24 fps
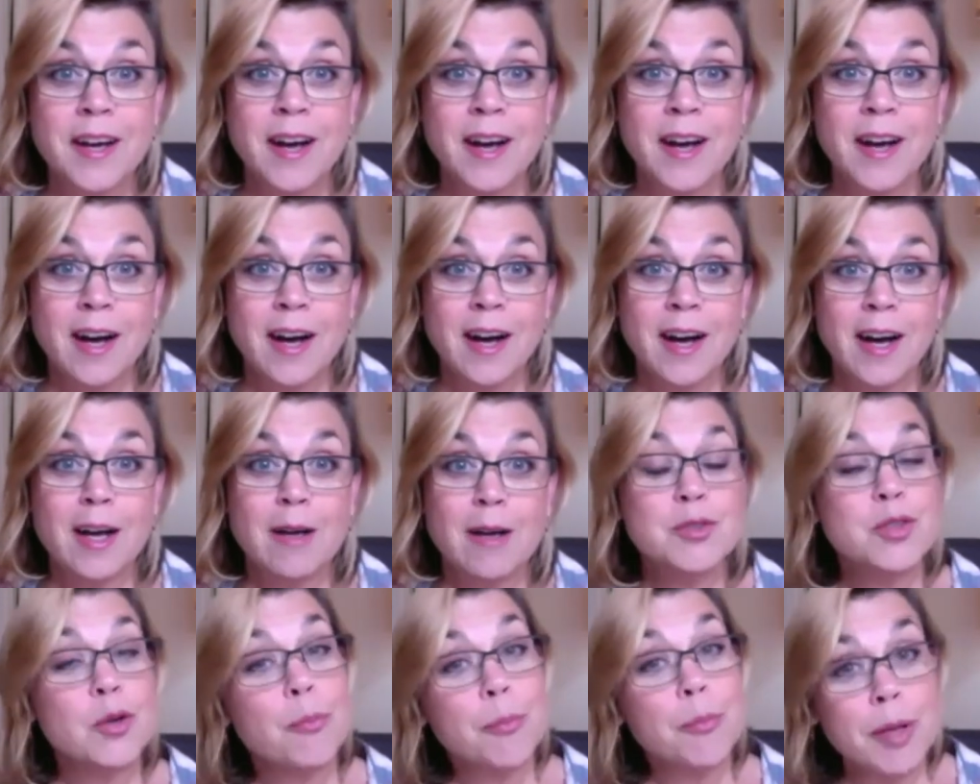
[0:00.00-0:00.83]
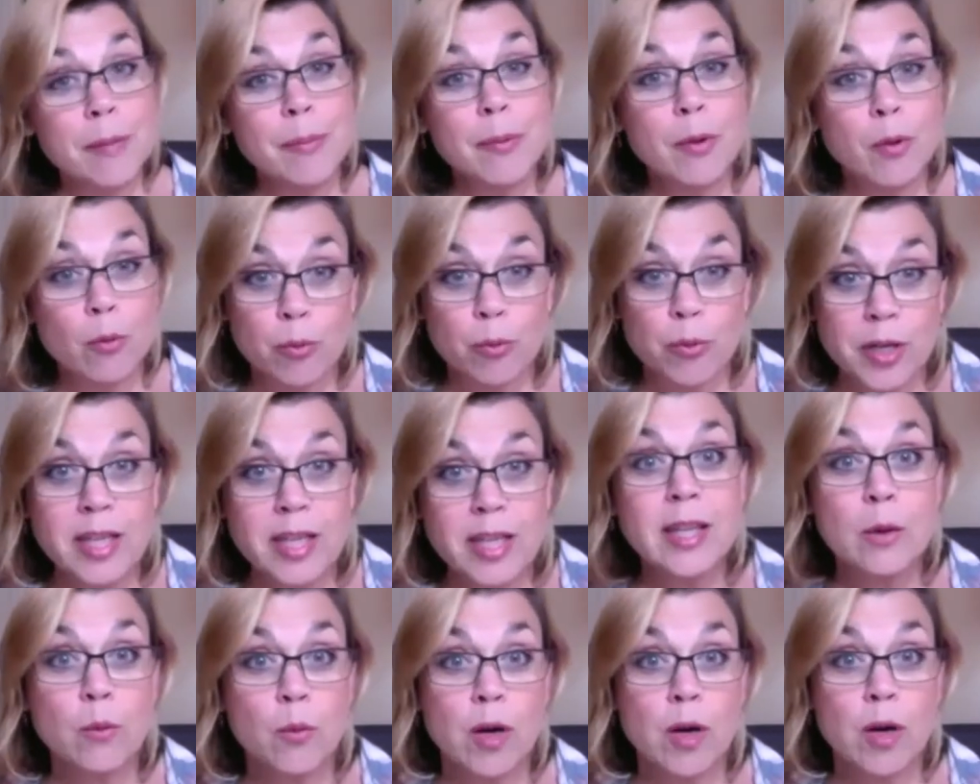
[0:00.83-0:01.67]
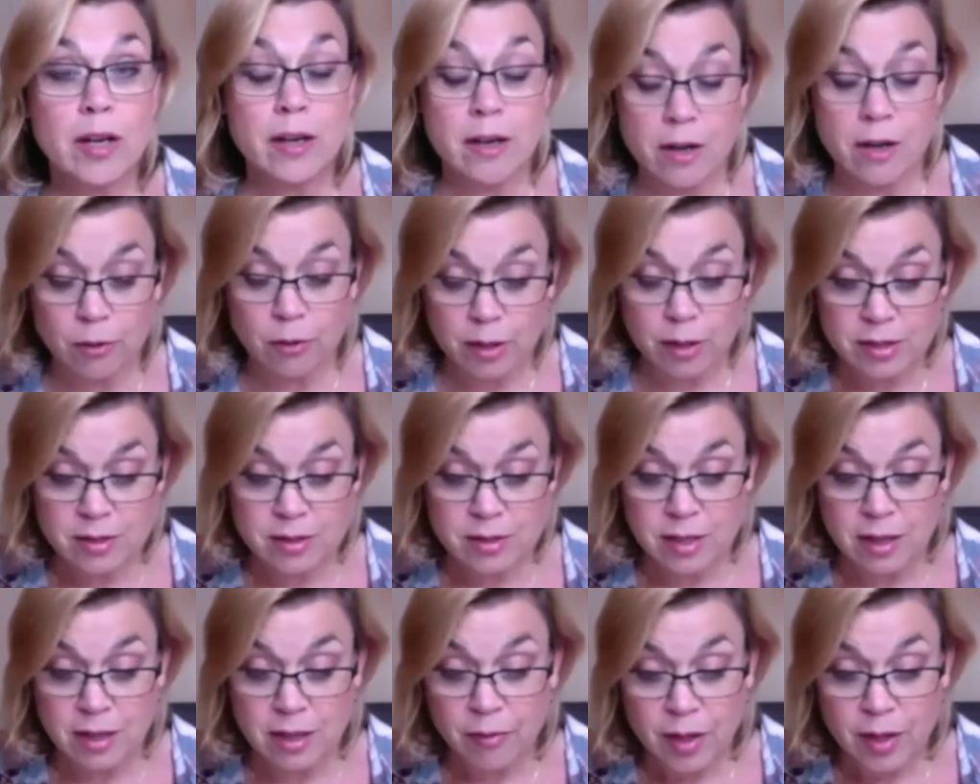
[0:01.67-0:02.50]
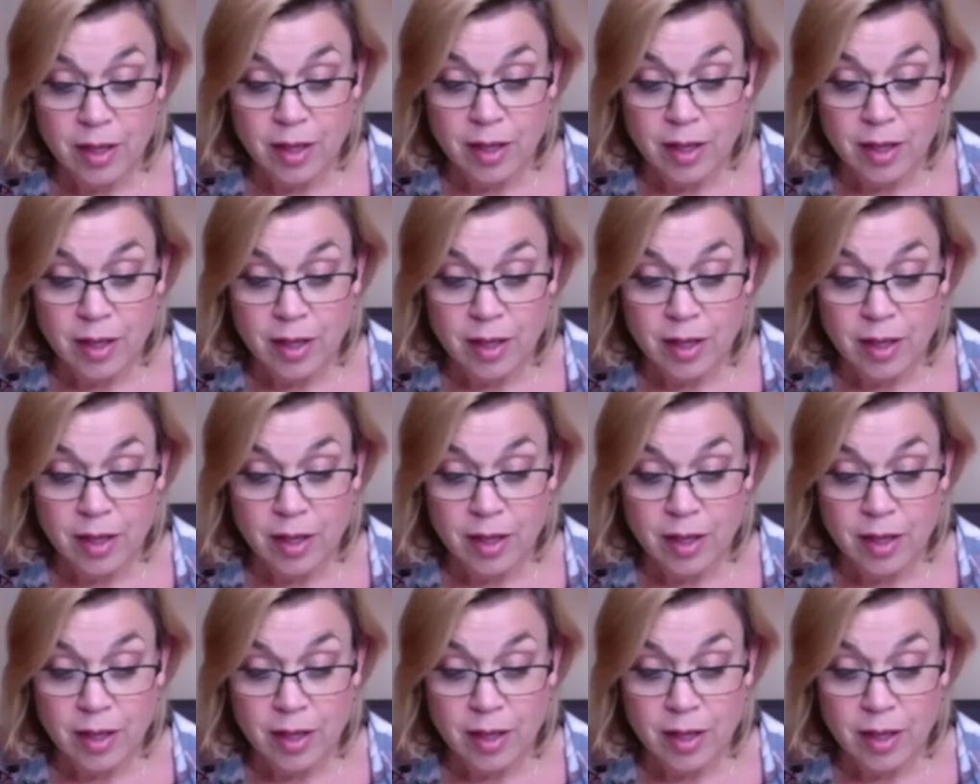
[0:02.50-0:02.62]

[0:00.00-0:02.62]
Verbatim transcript: Um, so people really want to know this stuff.